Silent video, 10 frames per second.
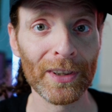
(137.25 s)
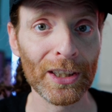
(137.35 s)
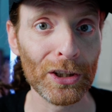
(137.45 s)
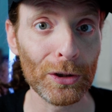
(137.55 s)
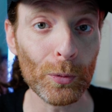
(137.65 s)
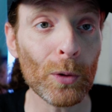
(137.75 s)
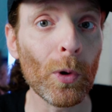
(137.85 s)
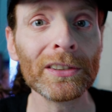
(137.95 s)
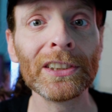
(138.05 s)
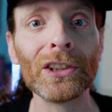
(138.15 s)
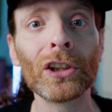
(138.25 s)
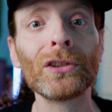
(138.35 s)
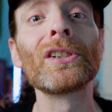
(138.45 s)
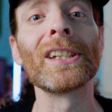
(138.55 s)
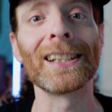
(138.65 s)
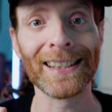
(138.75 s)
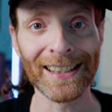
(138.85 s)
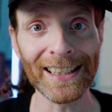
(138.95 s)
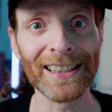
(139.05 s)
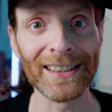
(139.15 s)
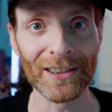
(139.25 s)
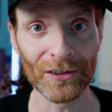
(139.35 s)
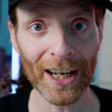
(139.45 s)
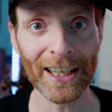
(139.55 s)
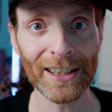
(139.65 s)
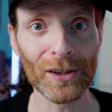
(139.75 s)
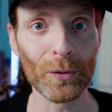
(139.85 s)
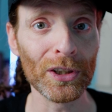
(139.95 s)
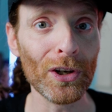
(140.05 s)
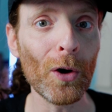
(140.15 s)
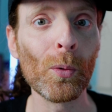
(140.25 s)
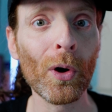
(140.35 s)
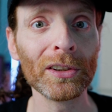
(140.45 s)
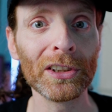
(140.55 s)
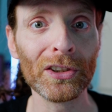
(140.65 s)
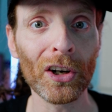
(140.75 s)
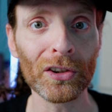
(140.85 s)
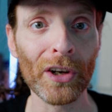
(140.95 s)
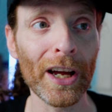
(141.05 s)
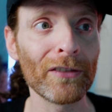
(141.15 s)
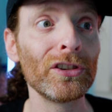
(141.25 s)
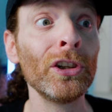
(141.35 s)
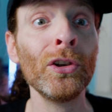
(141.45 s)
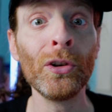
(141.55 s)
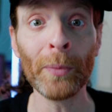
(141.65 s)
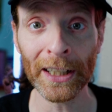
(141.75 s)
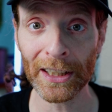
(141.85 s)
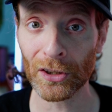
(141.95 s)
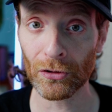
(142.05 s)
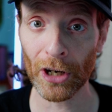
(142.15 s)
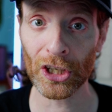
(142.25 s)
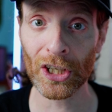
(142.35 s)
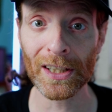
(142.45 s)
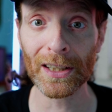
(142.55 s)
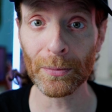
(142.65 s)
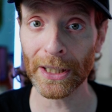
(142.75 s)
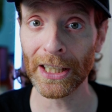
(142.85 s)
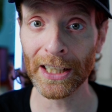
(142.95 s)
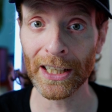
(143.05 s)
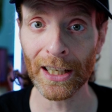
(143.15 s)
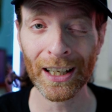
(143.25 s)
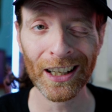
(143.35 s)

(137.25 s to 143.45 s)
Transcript: We want the dog to succeed, right? So we don't want the dog to have too many distractions at the beginning.